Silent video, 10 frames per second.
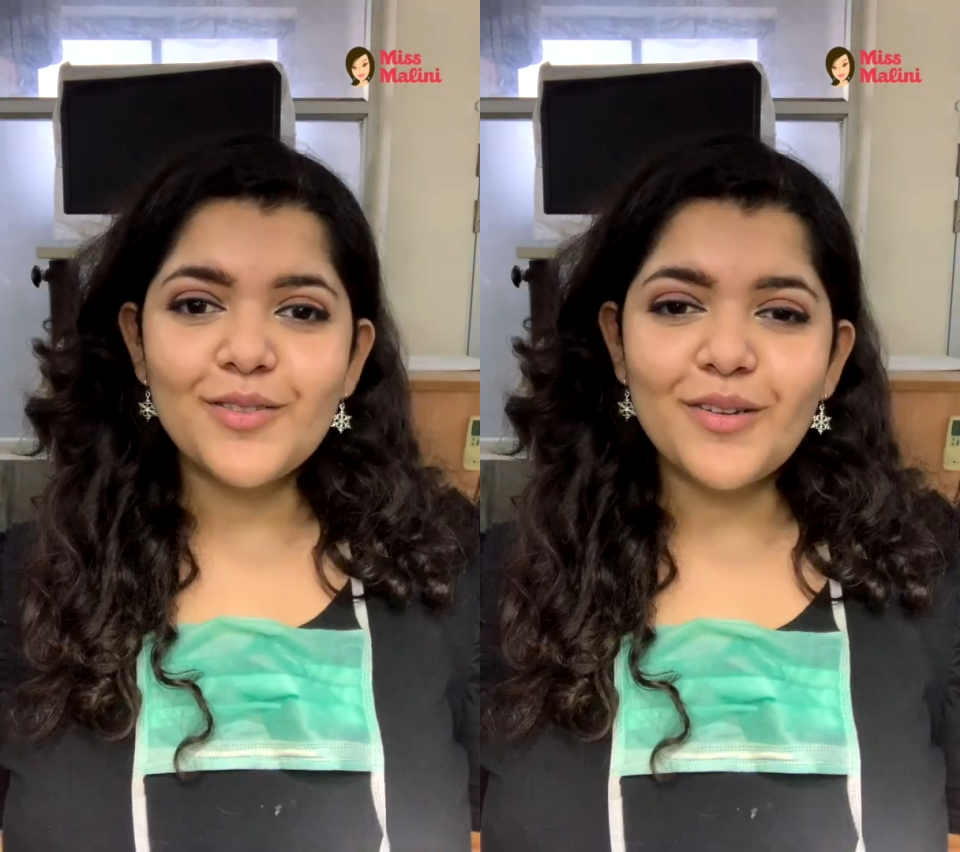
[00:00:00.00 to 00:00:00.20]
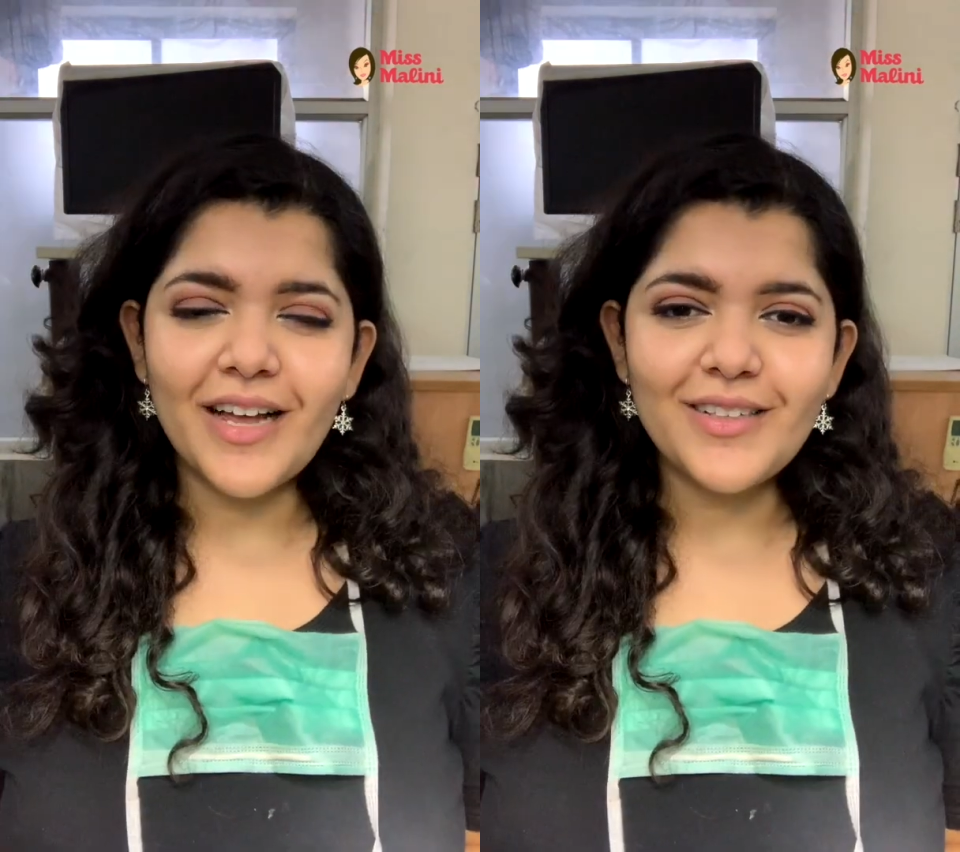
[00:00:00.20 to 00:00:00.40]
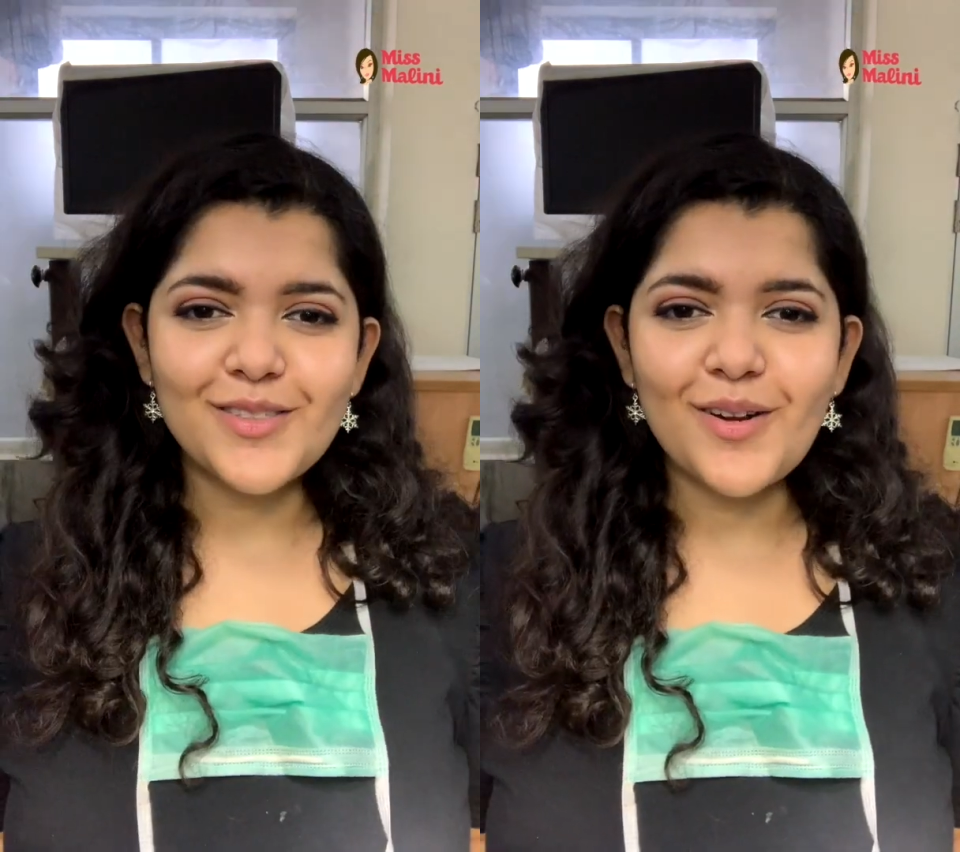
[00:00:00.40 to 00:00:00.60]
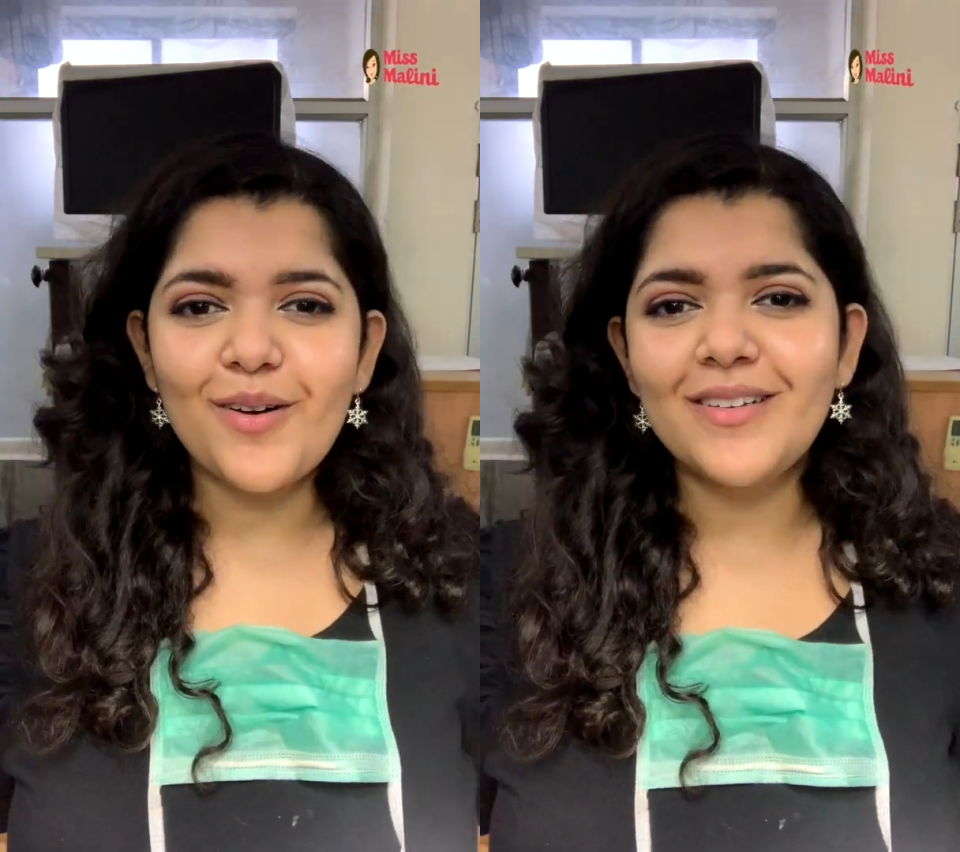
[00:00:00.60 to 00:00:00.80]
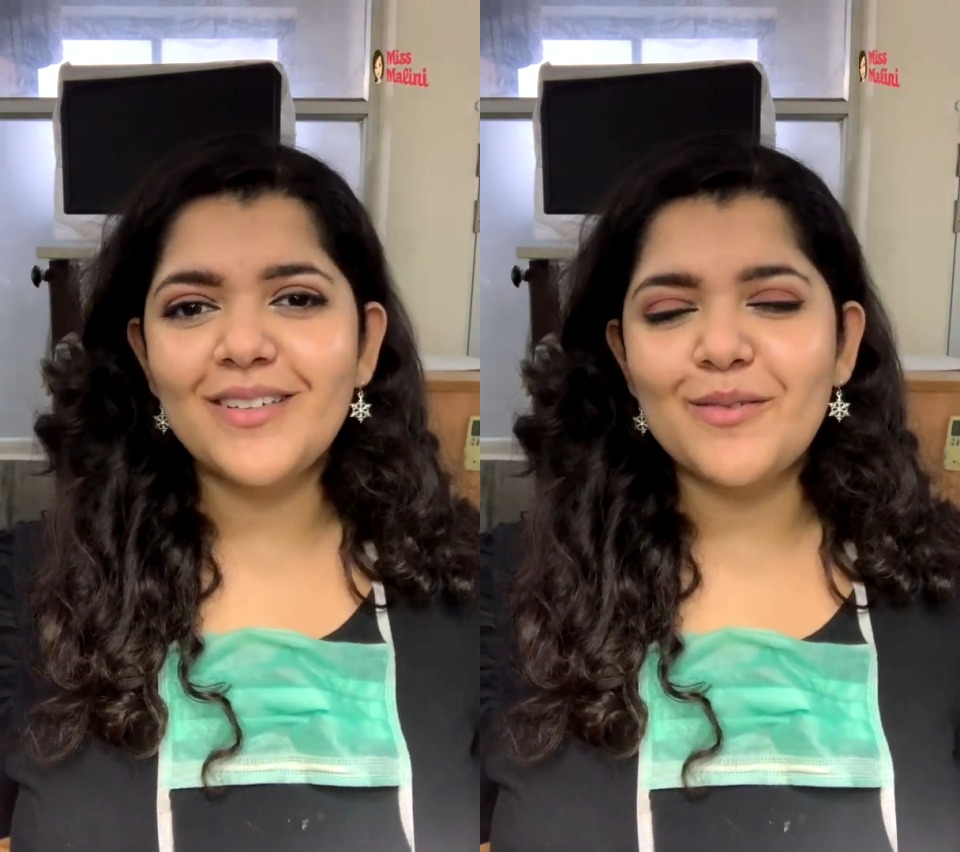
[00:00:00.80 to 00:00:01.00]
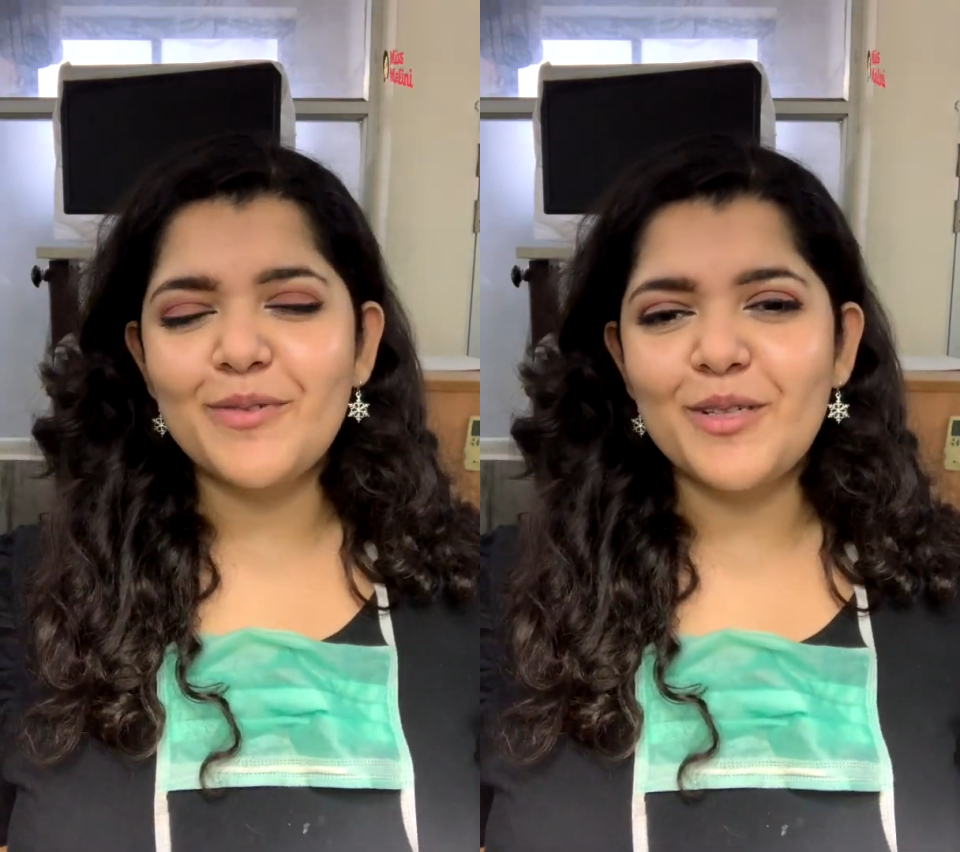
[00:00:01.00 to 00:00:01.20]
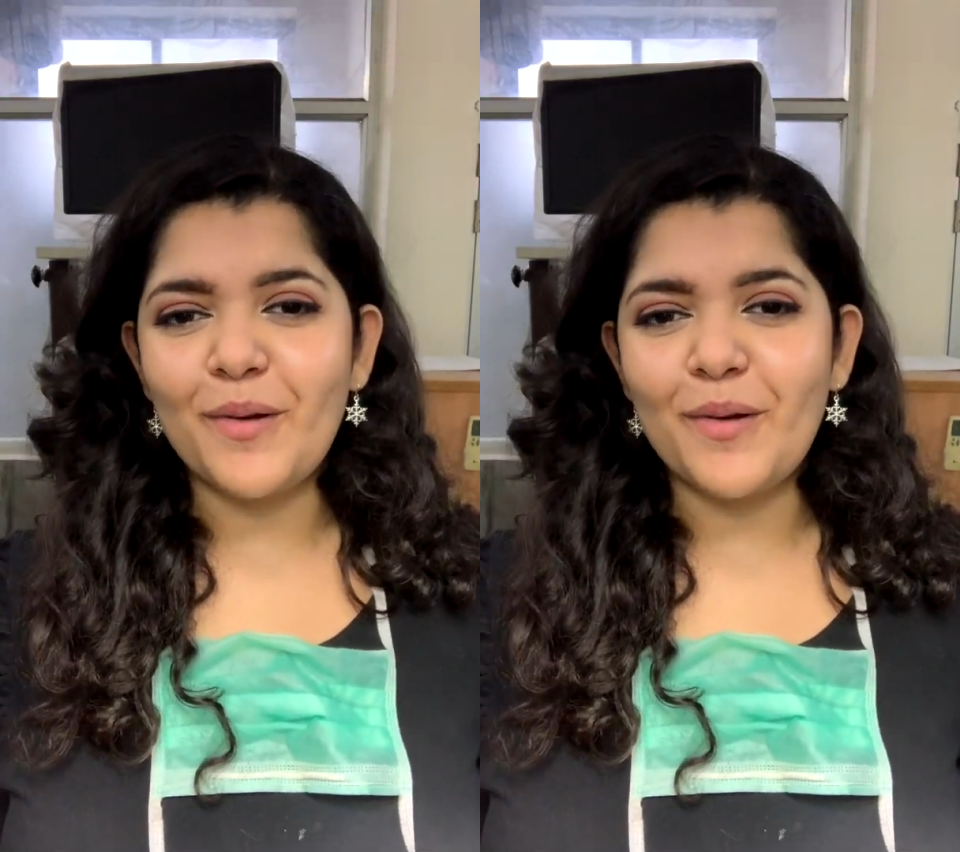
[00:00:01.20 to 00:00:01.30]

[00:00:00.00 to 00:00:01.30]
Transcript: So let's talk a little bit